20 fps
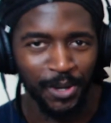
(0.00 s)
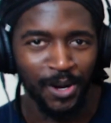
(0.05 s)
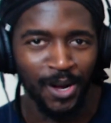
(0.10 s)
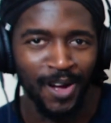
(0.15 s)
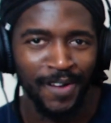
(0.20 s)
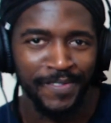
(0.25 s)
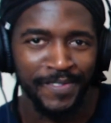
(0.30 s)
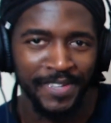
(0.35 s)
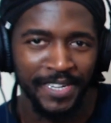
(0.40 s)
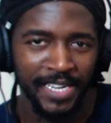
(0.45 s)
good
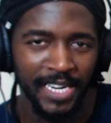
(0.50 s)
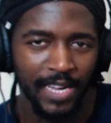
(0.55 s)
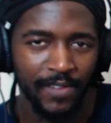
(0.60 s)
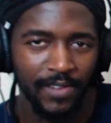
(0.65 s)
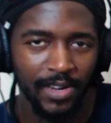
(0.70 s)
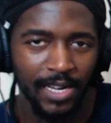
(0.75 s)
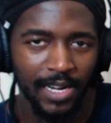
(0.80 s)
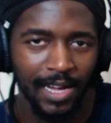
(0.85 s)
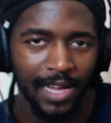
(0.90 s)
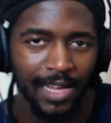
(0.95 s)
afternoon, good
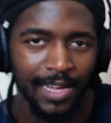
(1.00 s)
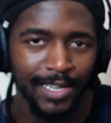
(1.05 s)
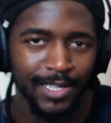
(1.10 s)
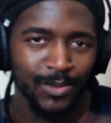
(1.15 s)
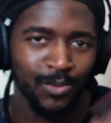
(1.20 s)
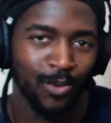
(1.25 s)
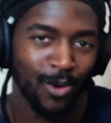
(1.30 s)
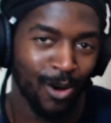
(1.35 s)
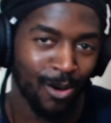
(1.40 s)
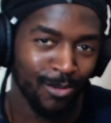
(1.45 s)
evening,
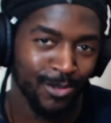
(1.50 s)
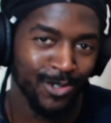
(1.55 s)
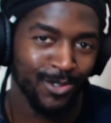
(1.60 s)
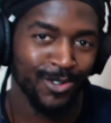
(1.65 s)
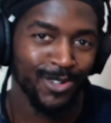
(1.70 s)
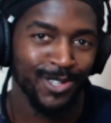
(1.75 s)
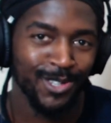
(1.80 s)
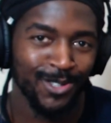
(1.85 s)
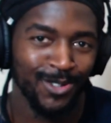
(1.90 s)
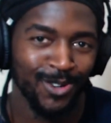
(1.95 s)
guys. Welcome to
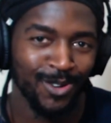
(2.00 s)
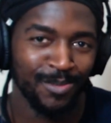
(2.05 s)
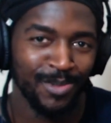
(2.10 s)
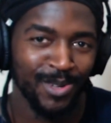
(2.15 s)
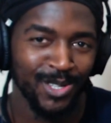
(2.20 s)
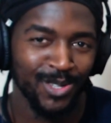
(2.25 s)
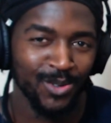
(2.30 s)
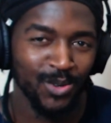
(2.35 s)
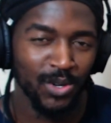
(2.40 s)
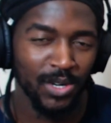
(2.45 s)

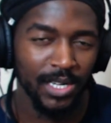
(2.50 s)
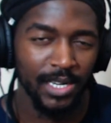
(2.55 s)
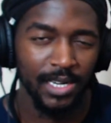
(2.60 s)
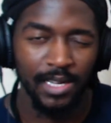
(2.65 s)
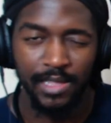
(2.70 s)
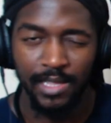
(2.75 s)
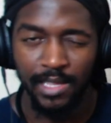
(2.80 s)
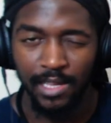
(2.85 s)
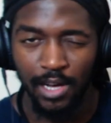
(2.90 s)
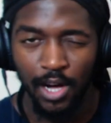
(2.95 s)

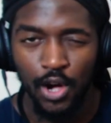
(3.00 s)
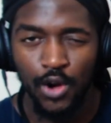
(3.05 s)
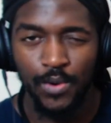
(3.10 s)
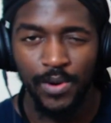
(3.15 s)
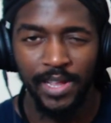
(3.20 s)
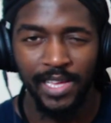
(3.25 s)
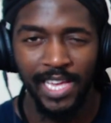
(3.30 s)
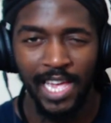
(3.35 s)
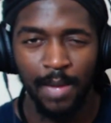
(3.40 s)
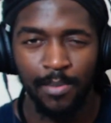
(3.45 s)
ChrisStillBeTalkin, the
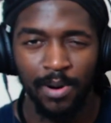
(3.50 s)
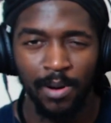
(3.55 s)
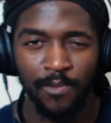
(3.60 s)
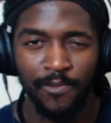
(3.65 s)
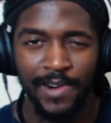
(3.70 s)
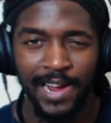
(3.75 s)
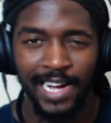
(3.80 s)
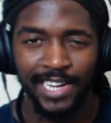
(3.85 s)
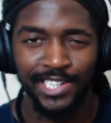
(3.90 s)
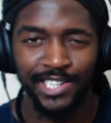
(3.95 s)
only K-pop
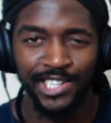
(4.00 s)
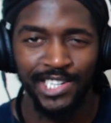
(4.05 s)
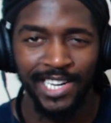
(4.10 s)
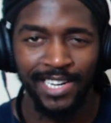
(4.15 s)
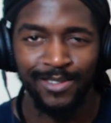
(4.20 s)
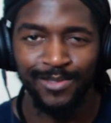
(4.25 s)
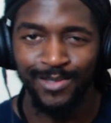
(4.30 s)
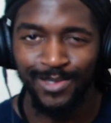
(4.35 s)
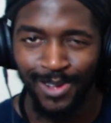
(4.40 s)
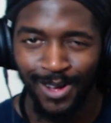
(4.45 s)
reaction
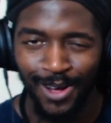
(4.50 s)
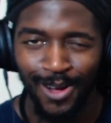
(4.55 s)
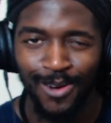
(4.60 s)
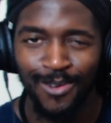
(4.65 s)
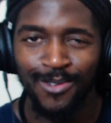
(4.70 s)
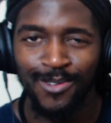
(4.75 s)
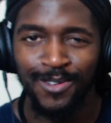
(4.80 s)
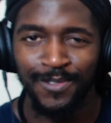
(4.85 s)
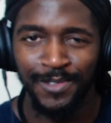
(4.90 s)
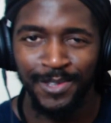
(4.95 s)
channel on the
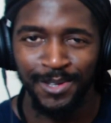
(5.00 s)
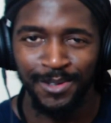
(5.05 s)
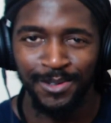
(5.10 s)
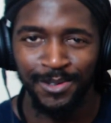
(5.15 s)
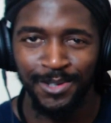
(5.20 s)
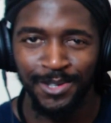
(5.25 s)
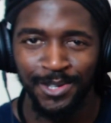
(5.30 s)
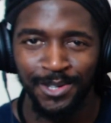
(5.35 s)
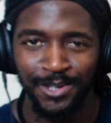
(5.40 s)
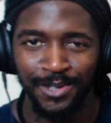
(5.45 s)
whole of
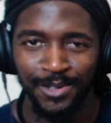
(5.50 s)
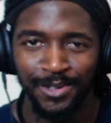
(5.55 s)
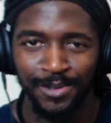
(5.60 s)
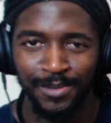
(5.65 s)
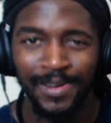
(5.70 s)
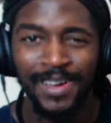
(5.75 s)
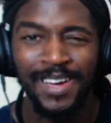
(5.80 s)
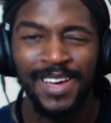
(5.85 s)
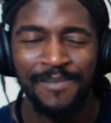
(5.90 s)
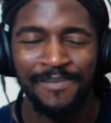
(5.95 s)
YouTube.